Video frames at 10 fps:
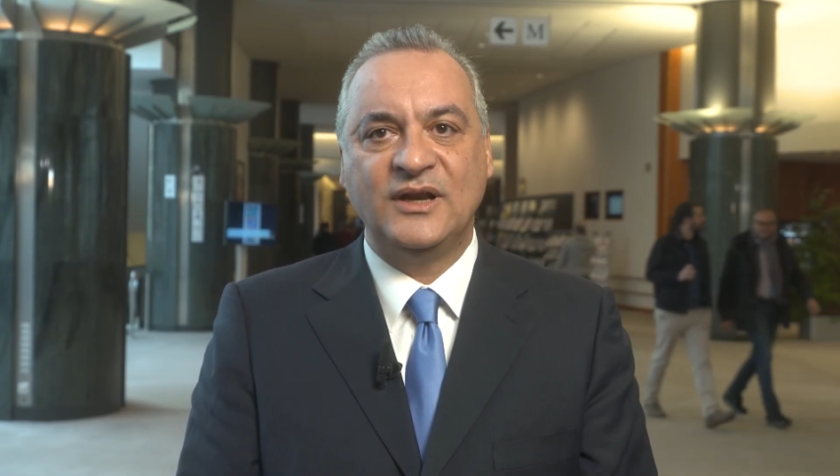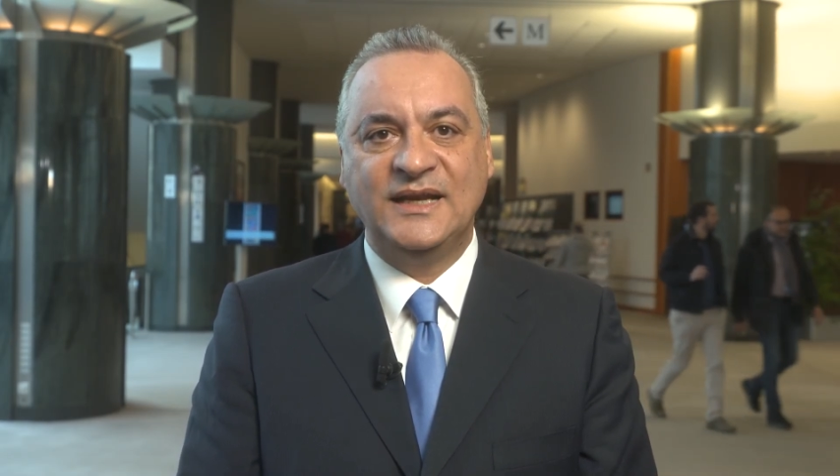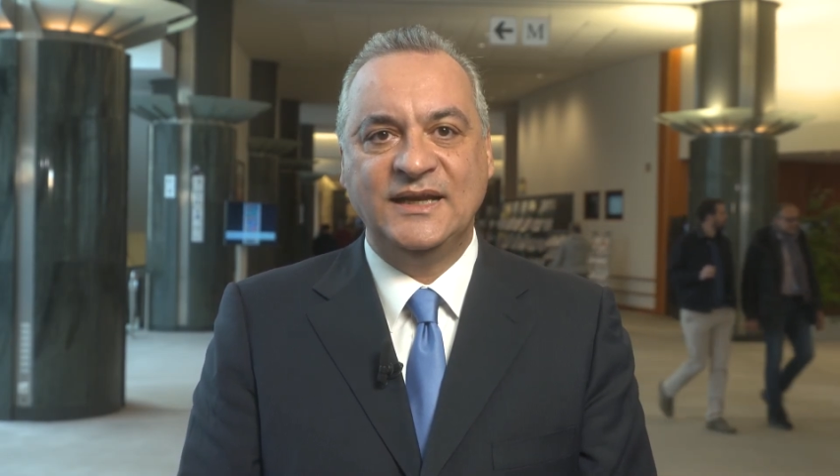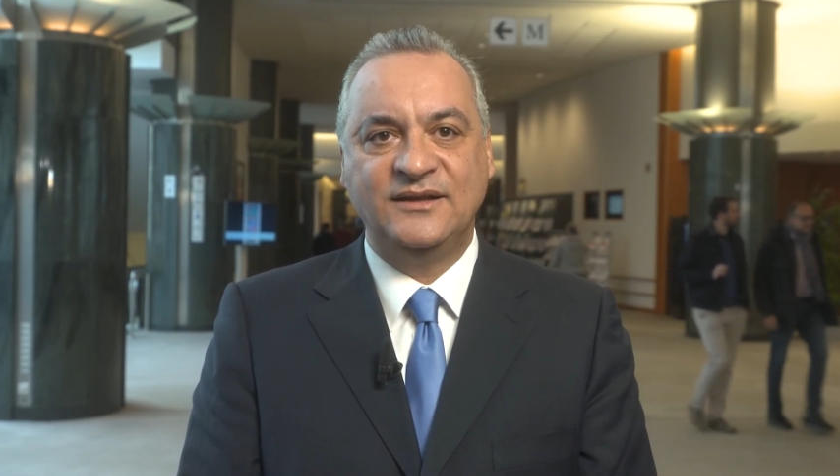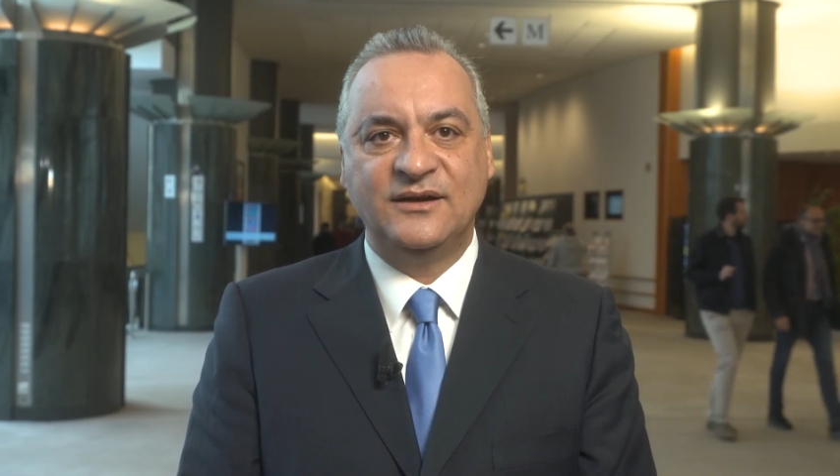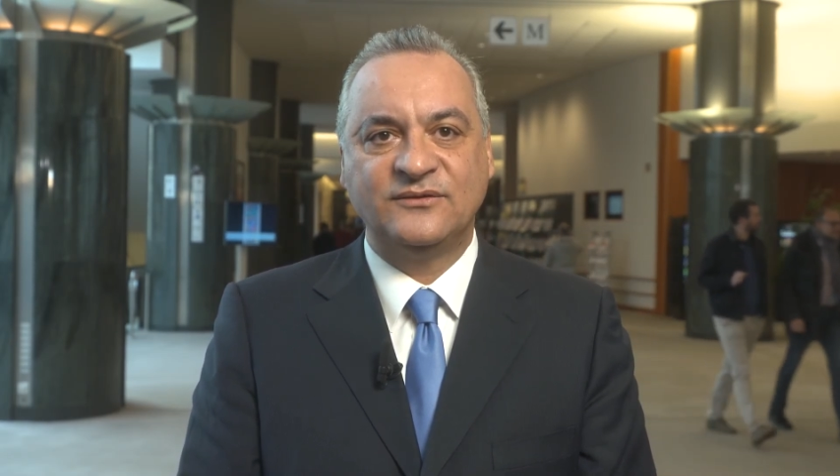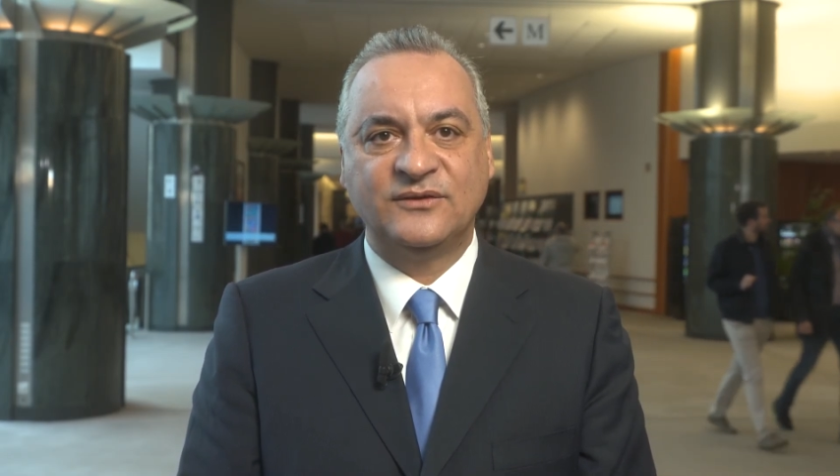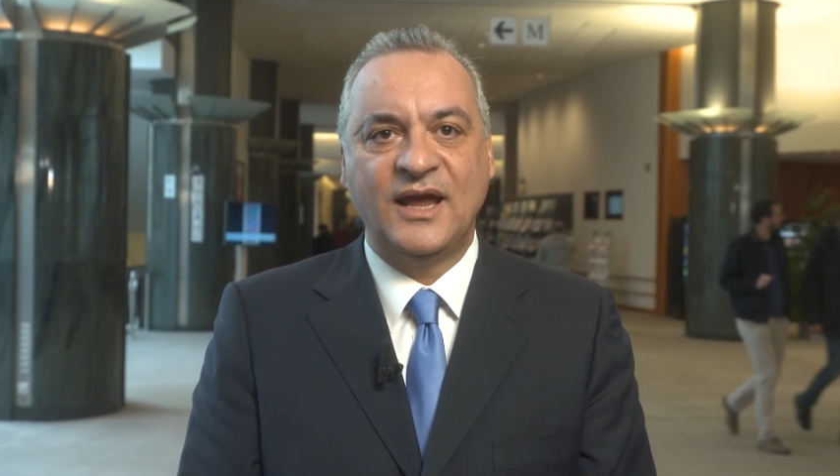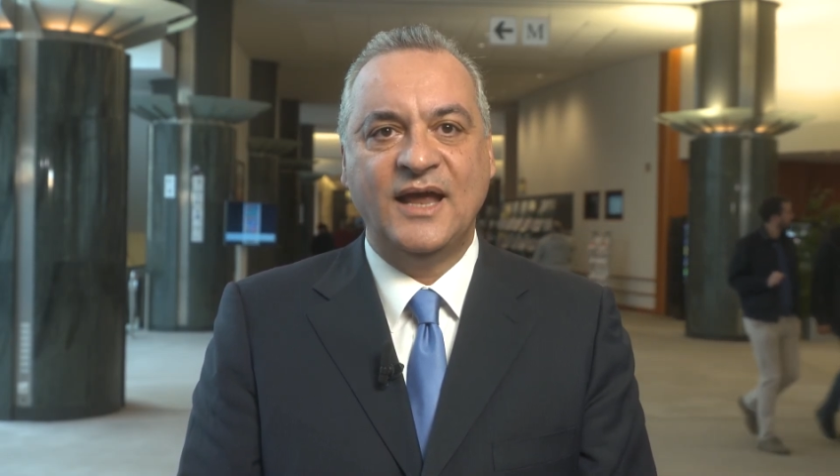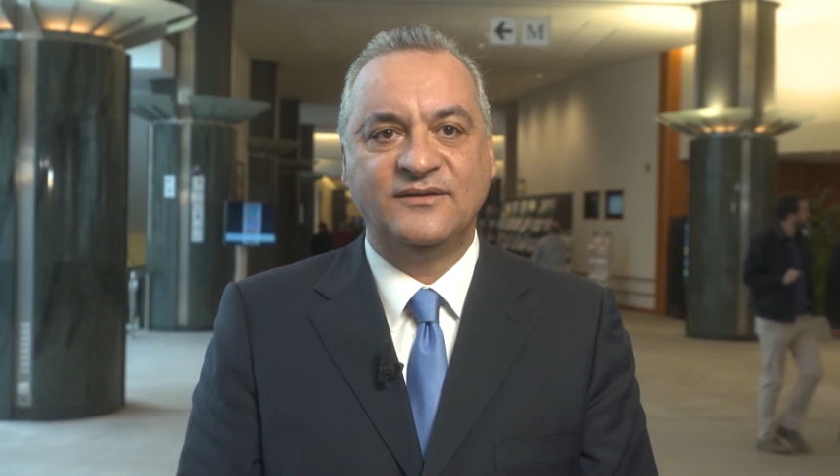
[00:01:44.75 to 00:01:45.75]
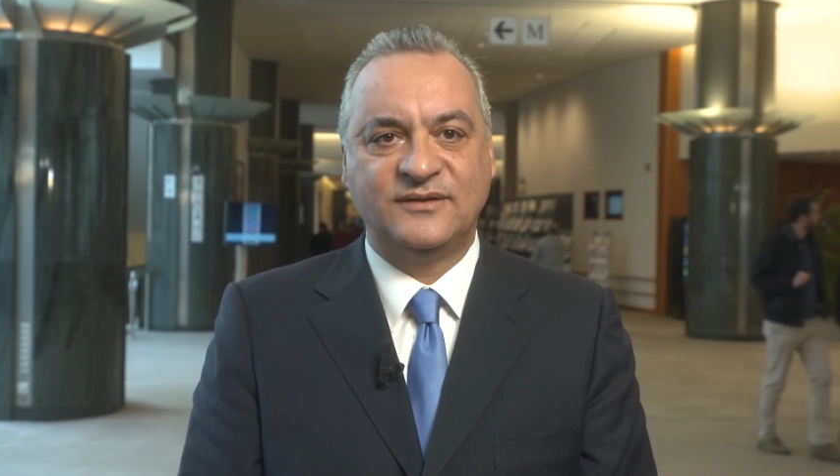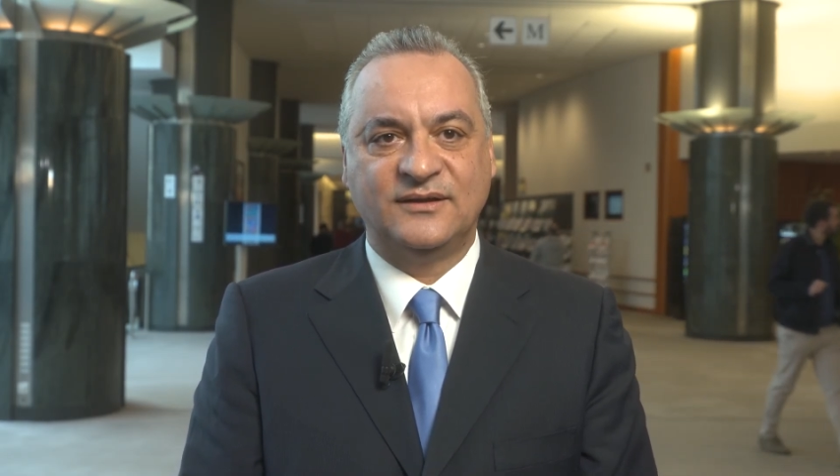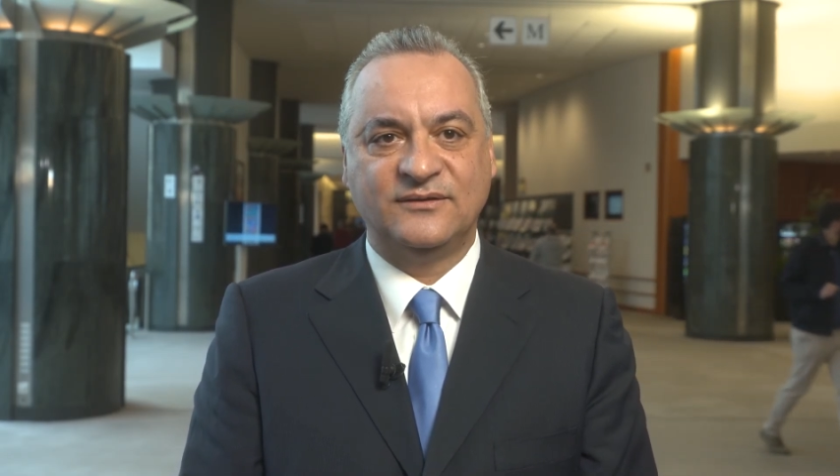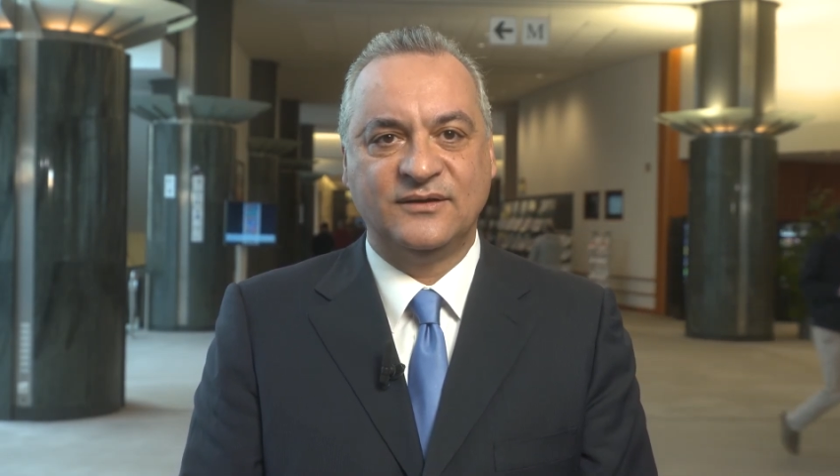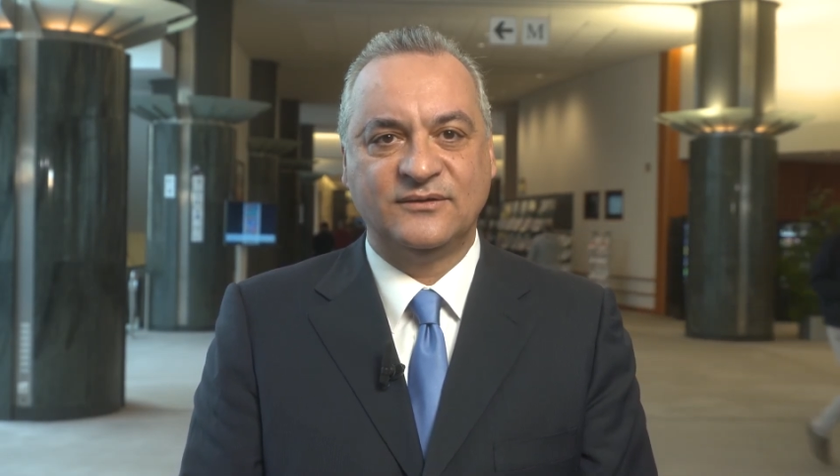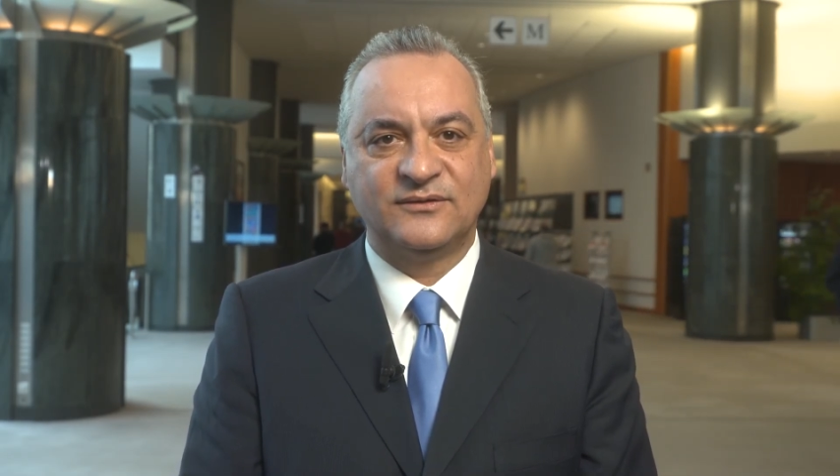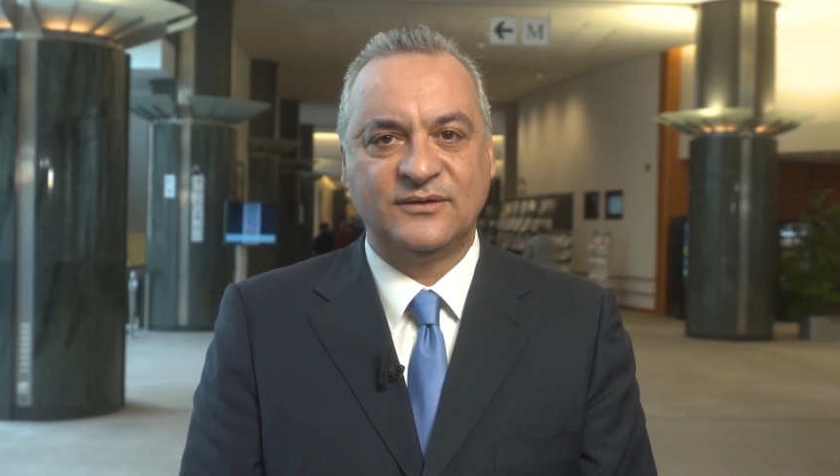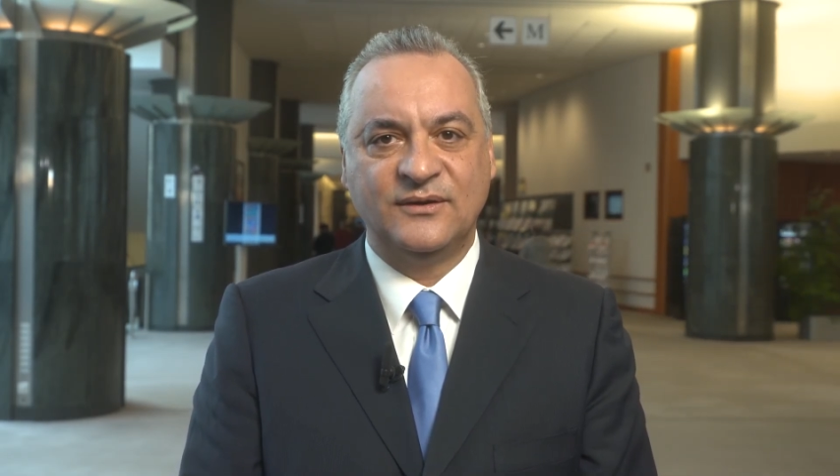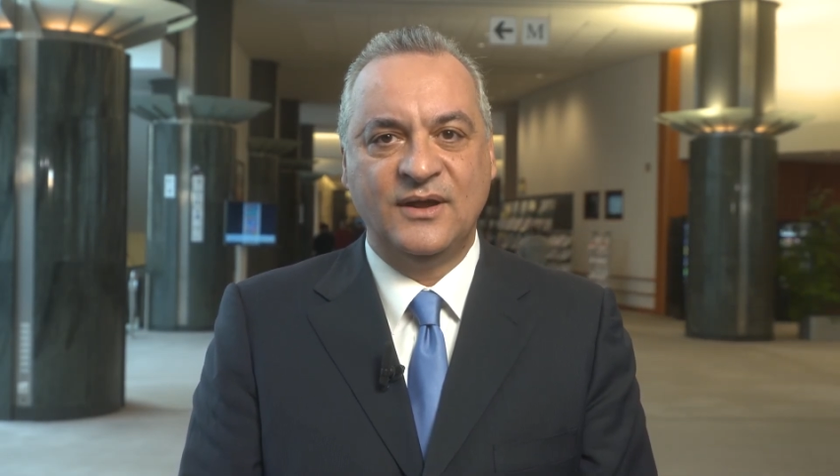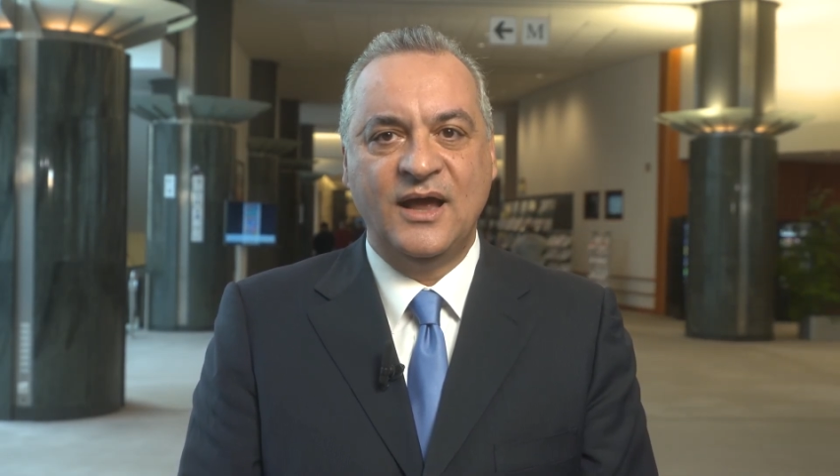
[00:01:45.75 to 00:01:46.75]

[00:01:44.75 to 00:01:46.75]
leaders, and citizens.